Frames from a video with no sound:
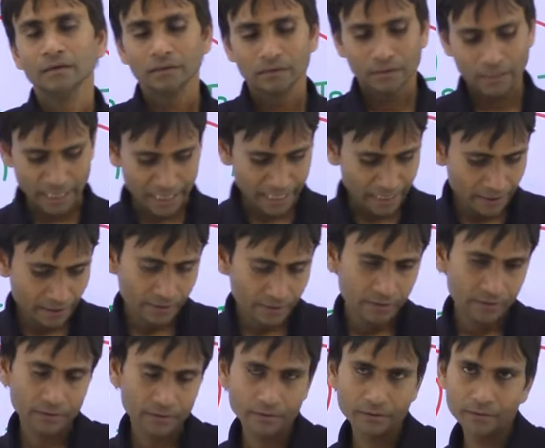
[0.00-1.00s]
and
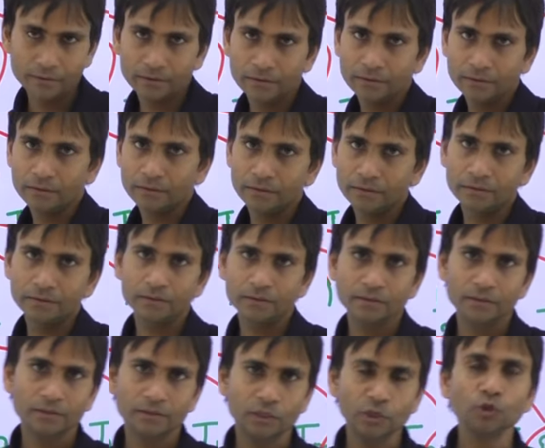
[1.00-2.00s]

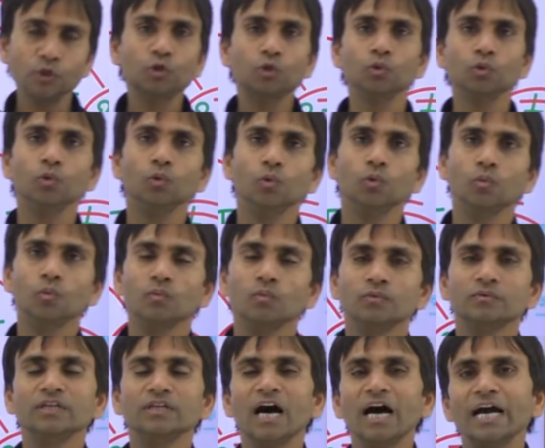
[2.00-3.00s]
due to
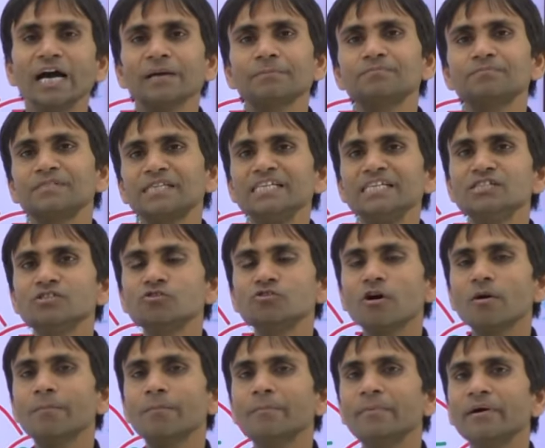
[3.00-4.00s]
the absence
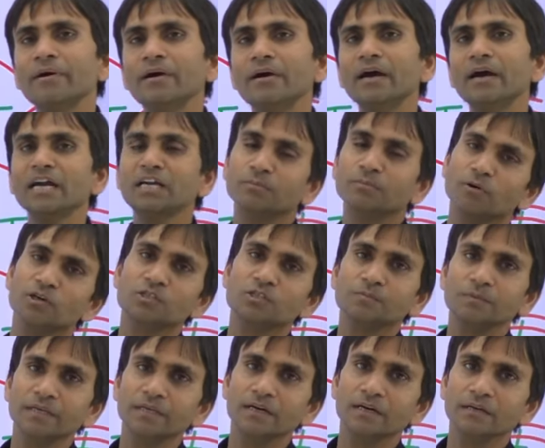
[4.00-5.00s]
of
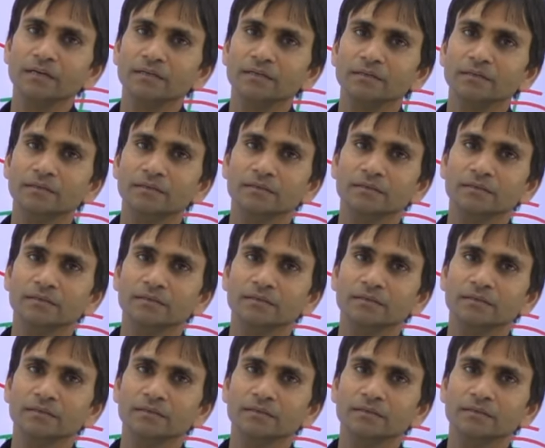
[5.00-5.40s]
atmosphere